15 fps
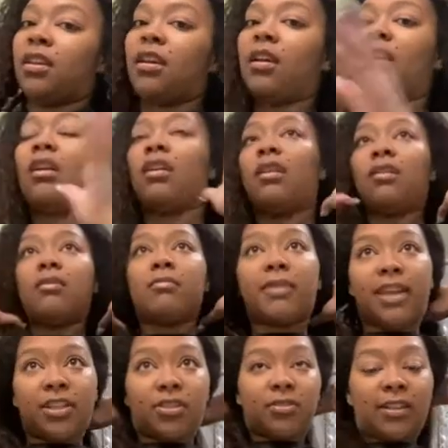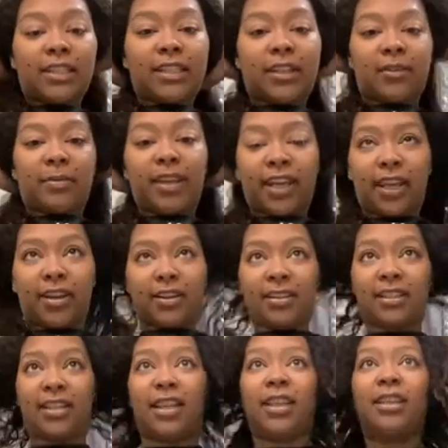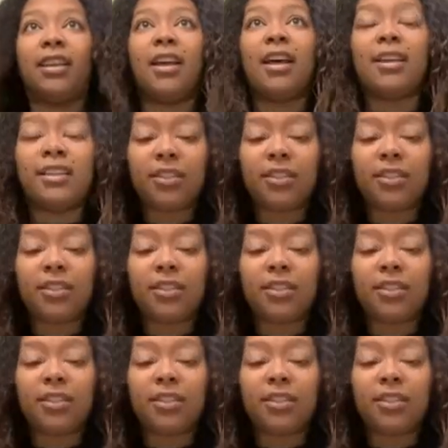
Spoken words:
As you can tell, my hair is like not